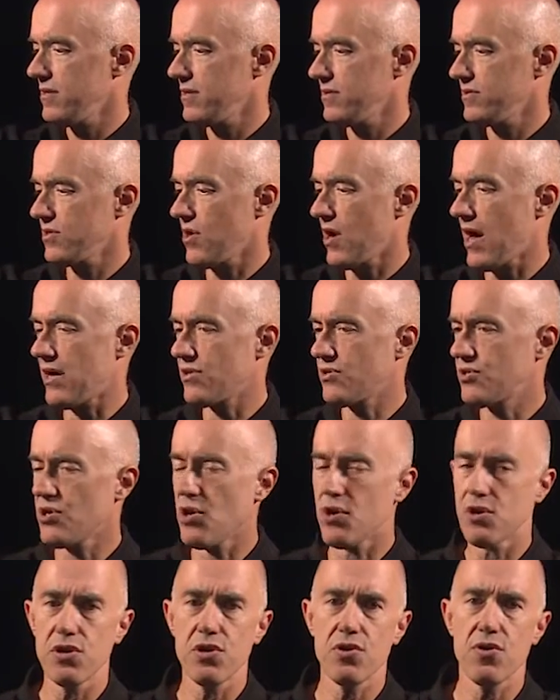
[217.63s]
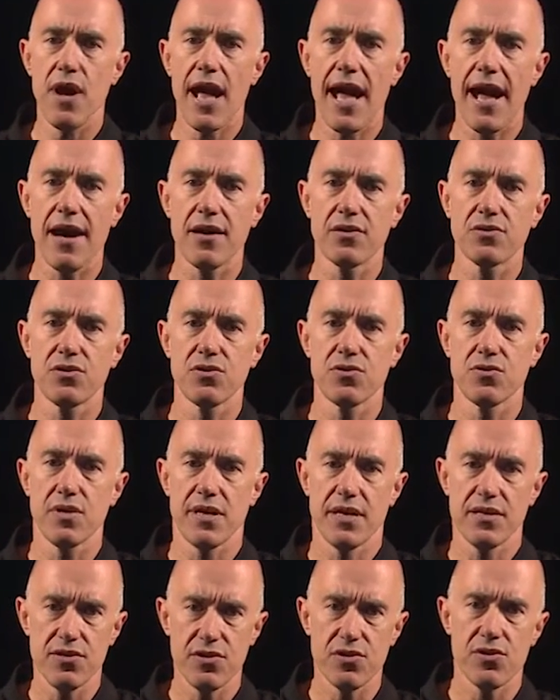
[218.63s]
So I'll show you how to
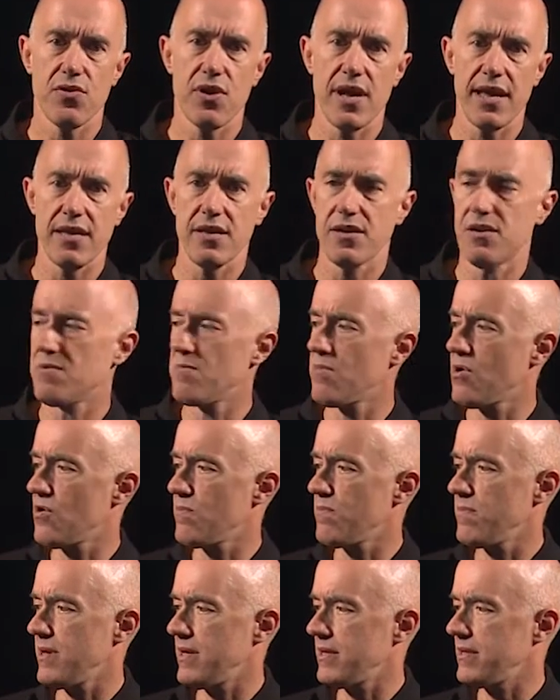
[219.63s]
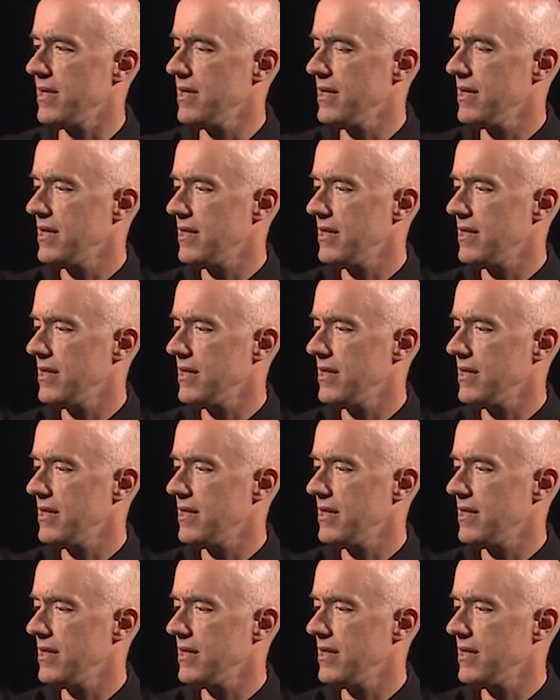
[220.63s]
integrate in a moment.